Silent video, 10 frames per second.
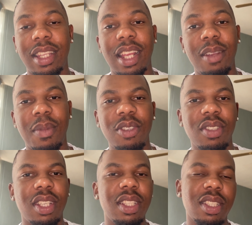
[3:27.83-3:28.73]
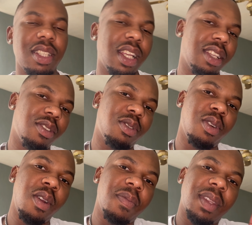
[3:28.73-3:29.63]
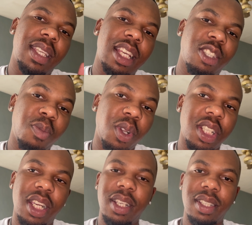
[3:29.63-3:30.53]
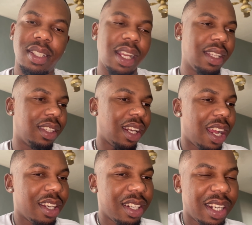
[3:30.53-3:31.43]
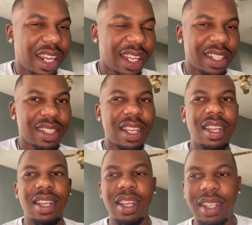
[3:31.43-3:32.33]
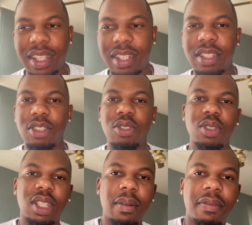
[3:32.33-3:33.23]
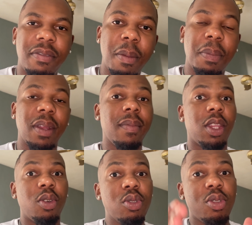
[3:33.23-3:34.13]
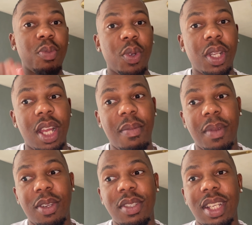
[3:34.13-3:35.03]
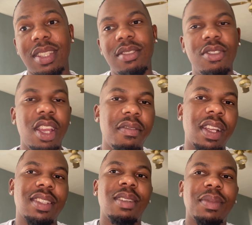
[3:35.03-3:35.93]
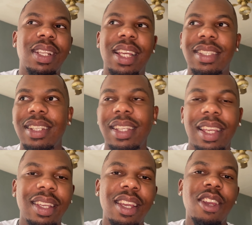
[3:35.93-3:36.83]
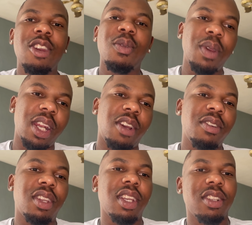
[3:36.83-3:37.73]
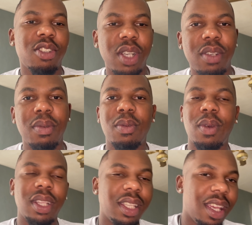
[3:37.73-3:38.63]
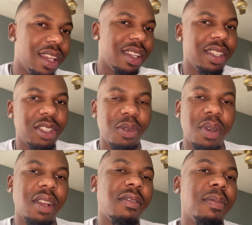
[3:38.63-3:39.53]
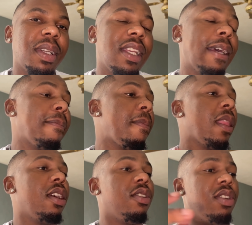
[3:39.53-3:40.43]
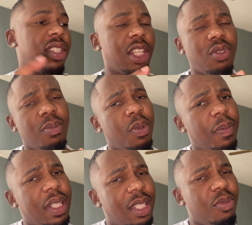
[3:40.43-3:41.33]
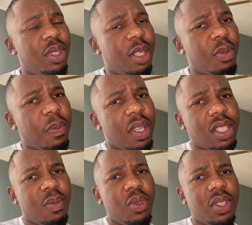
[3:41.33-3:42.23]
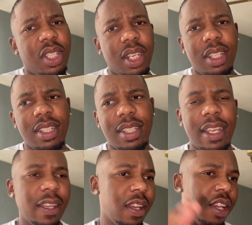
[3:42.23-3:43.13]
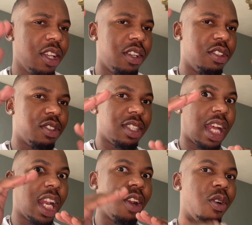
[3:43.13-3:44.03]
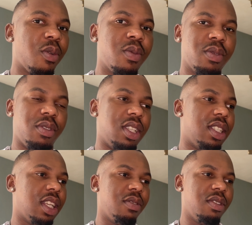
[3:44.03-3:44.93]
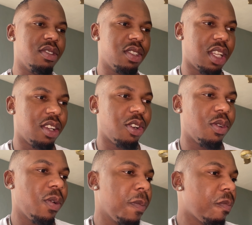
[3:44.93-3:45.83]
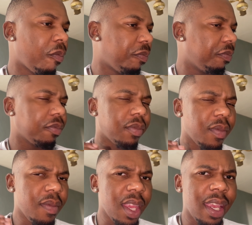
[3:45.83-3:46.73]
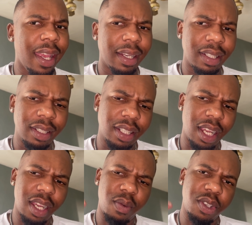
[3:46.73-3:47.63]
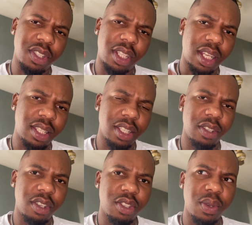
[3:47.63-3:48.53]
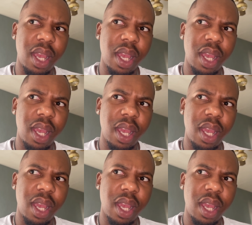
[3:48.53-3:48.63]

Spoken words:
amount you can, like, you know, take small chunks like 300 rand, and then, you know, start flipping those small amounts until you have like something like 10k, where now you can trade with 1k each or whatever. But yeah, it all starts with momentum. You need momentum when you start this thing. You need to start low, you understand? You need to start low, and when you're starting, you need to